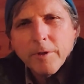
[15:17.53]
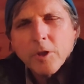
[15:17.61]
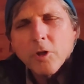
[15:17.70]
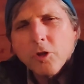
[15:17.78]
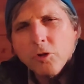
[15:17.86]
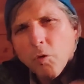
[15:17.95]

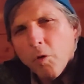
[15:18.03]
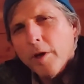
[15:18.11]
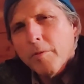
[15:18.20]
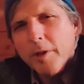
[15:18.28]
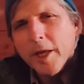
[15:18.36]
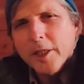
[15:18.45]

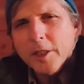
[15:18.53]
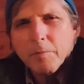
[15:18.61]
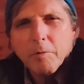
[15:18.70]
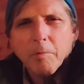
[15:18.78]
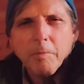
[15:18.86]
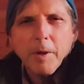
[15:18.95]
Destroying
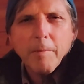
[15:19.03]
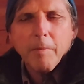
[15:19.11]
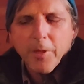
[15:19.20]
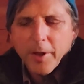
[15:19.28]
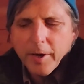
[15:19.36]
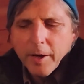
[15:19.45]
relationships with
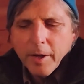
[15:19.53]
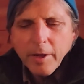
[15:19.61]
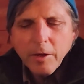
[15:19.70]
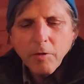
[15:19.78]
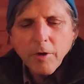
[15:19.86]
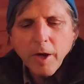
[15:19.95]
people that
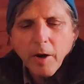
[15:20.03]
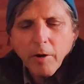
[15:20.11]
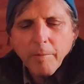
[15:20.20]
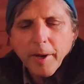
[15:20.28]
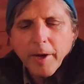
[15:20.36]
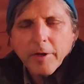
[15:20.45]
you
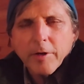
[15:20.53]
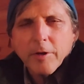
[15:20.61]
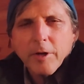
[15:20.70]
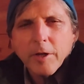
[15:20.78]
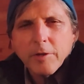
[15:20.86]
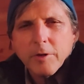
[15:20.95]
care about in your
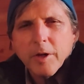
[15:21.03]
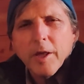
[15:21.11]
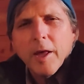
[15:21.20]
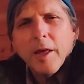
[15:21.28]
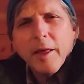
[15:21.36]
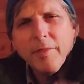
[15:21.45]
country,
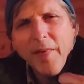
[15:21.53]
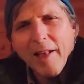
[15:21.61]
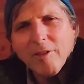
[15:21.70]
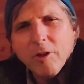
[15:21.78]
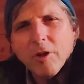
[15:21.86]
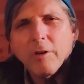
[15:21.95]

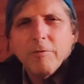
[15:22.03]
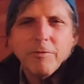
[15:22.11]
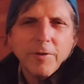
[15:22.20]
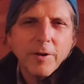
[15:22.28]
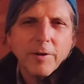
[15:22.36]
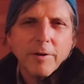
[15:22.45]
that's a good
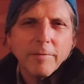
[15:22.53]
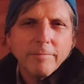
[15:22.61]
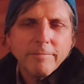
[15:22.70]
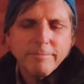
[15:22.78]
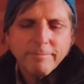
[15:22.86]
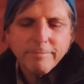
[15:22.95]
fear.
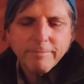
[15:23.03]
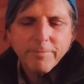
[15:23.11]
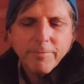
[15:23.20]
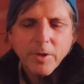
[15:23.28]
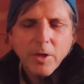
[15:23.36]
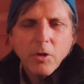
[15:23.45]

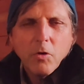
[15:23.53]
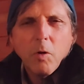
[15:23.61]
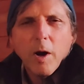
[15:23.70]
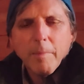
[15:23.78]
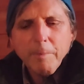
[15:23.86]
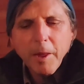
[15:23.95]
You
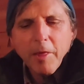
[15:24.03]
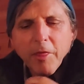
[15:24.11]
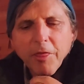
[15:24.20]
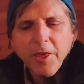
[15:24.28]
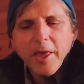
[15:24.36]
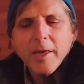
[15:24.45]
ought to be
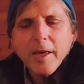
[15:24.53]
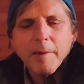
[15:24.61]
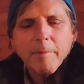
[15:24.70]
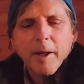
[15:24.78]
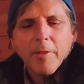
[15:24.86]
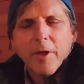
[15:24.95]
thinking
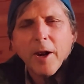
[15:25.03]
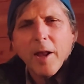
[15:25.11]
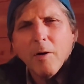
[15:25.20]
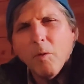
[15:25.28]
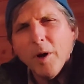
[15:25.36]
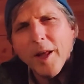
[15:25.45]
about that. I
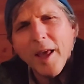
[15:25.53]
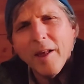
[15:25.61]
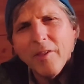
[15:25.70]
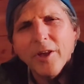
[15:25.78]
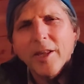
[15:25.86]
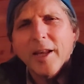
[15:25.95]
don't want to
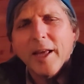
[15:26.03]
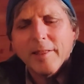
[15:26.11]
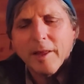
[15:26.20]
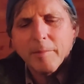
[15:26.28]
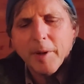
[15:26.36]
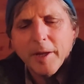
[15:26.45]

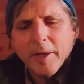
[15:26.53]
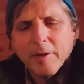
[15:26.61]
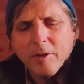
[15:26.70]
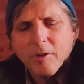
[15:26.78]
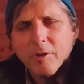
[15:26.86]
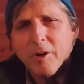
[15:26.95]
alienate them
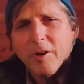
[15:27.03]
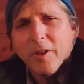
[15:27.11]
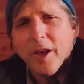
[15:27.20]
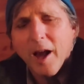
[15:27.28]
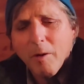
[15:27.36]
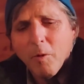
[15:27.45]

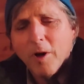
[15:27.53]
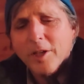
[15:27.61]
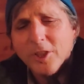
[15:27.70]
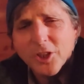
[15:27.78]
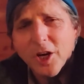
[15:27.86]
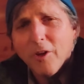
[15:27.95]
unnecessarily. I want
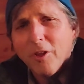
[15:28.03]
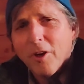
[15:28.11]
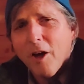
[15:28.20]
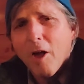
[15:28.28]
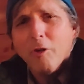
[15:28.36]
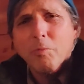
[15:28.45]
to share the
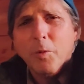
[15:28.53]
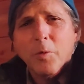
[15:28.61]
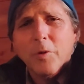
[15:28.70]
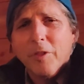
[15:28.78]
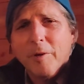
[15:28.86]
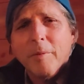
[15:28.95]
gospel
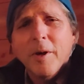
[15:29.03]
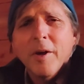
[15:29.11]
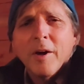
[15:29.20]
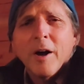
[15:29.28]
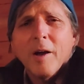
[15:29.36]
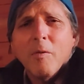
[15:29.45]
with them.
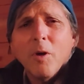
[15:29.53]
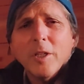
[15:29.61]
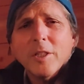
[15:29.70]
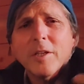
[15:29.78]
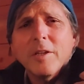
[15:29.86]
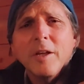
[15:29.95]
I
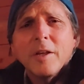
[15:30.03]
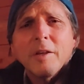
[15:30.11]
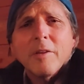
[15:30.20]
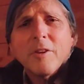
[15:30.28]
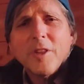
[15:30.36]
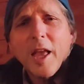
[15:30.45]
want to
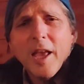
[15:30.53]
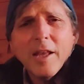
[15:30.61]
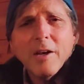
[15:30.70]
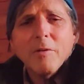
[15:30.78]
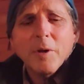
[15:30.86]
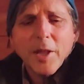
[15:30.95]
stay in
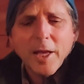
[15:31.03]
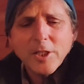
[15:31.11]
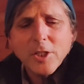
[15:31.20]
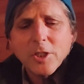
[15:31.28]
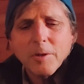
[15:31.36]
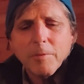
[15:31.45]
a
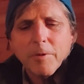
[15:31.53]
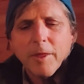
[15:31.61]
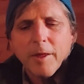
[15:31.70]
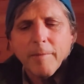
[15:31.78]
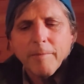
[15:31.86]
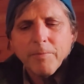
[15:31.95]
relationship with
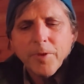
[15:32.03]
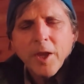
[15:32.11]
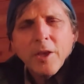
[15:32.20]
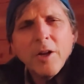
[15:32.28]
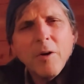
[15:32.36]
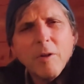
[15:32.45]
them.
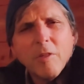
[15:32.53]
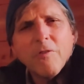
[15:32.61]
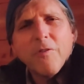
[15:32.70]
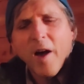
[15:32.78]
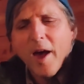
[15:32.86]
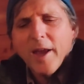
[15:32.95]
You know, it's
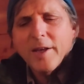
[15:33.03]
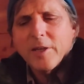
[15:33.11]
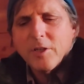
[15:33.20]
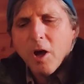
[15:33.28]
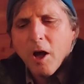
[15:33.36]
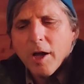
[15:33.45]
fine to
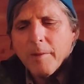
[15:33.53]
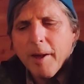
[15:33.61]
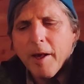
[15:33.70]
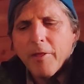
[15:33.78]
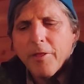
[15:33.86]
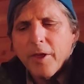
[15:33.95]
talk
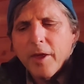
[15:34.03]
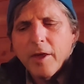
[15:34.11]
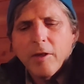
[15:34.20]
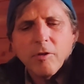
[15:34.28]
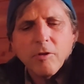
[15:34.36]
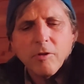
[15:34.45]
about
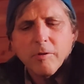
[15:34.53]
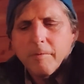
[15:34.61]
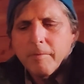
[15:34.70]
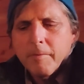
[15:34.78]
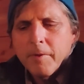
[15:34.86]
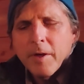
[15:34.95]
things
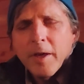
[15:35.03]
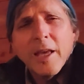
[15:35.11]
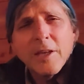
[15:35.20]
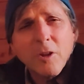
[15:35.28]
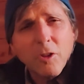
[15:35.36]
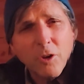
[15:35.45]

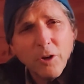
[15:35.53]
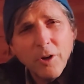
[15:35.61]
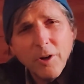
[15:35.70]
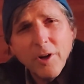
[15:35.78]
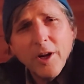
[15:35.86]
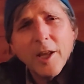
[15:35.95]
and to
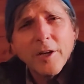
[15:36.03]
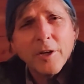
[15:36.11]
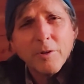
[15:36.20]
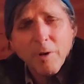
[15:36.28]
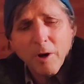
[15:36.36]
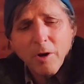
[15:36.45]
learn and to
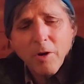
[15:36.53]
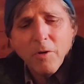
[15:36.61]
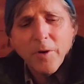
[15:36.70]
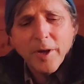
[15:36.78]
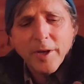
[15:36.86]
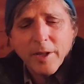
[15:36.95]

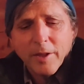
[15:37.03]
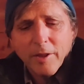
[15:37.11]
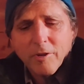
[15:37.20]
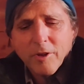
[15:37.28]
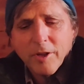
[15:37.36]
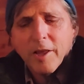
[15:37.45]
grow and to
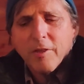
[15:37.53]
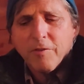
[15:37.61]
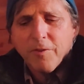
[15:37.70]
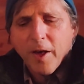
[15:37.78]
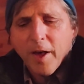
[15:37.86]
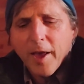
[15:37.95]
listen. It's
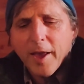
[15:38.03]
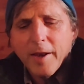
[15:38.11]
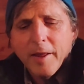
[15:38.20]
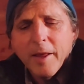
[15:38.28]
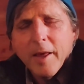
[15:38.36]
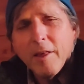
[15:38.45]
fine.
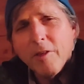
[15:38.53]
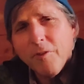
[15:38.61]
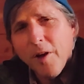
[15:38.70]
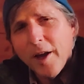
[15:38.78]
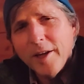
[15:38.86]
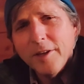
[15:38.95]
It's
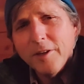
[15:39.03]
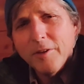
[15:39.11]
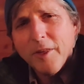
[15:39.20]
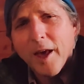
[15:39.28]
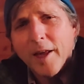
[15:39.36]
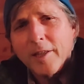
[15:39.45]
fine to do
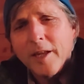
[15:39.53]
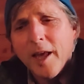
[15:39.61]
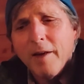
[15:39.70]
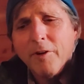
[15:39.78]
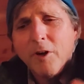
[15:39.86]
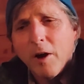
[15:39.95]
that, to
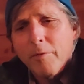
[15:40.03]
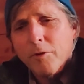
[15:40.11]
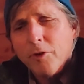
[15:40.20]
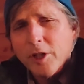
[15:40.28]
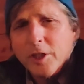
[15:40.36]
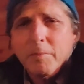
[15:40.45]
have a
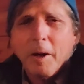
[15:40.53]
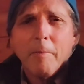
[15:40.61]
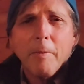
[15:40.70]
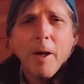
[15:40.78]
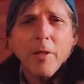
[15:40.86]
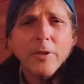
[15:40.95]
conversation
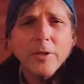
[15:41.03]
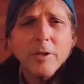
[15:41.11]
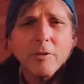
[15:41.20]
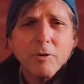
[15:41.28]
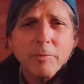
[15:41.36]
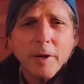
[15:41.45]
about
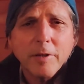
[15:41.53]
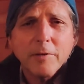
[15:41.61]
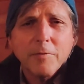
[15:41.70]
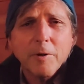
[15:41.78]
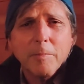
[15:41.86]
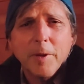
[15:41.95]
politics or about
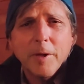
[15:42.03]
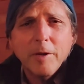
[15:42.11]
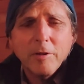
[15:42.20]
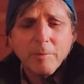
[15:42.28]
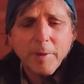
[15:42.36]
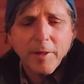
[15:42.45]
different
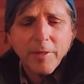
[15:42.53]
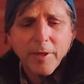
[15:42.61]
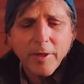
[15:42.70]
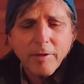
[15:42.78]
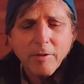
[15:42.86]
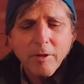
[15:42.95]
opinions about
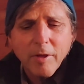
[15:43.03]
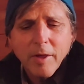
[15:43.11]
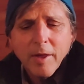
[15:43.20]
things.